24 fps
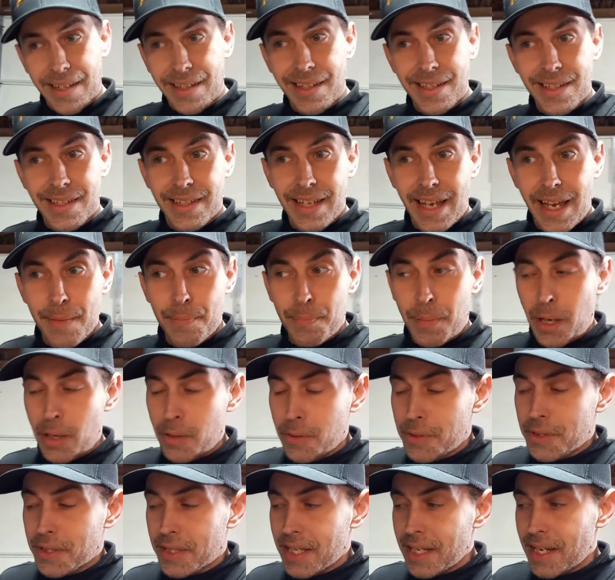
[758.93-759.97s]
Because I
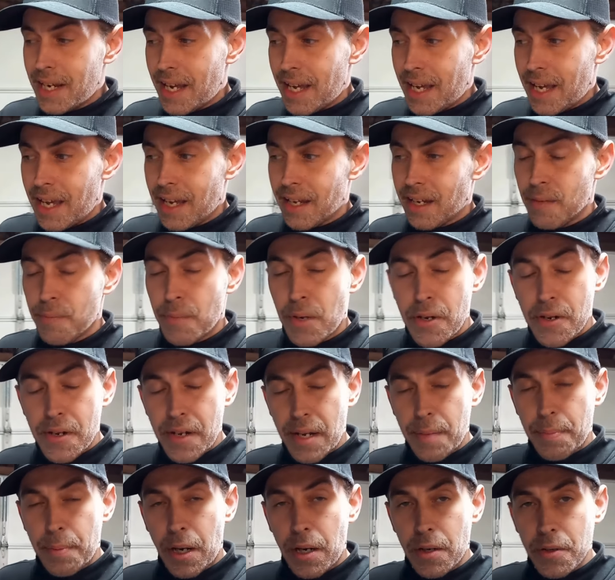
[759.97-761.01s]
posted a
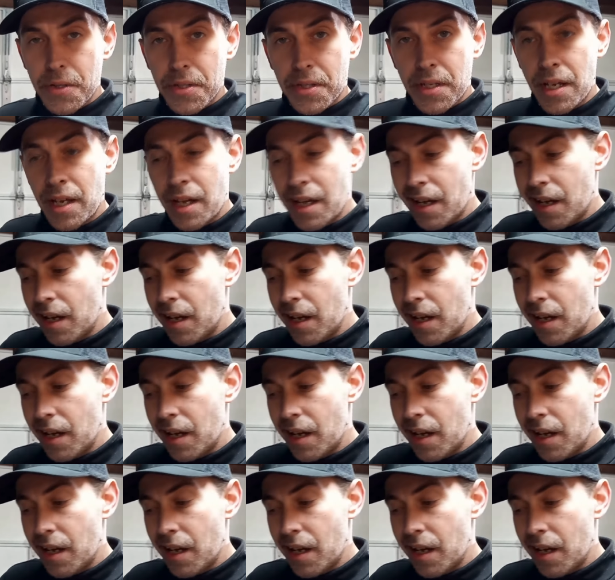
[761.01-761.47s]
community post